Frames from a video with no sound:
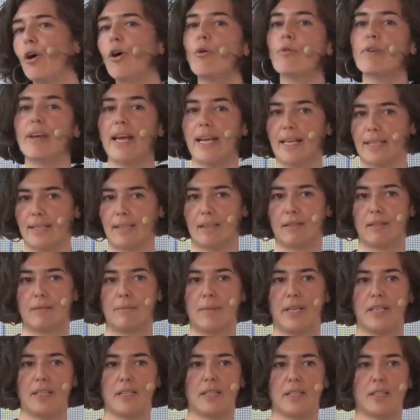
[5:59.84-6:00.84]
own
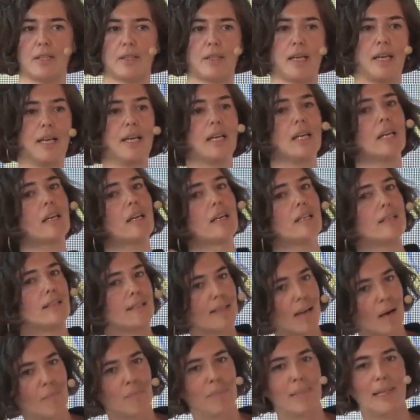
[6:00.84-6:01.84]
excrements in
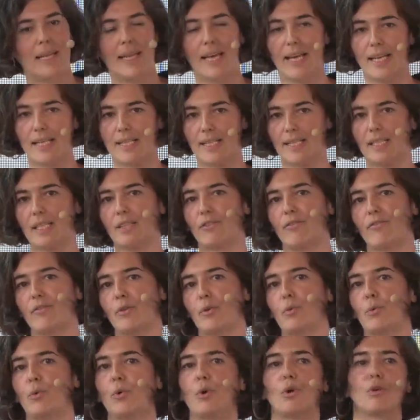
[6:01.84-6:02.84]
some places of
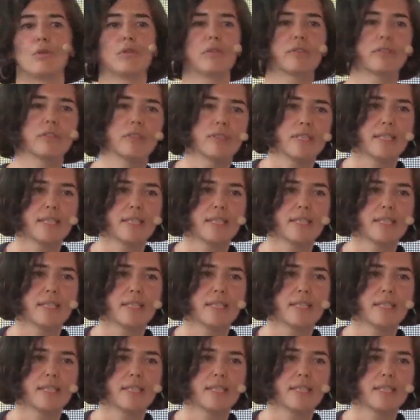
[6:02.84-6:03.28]
the world, in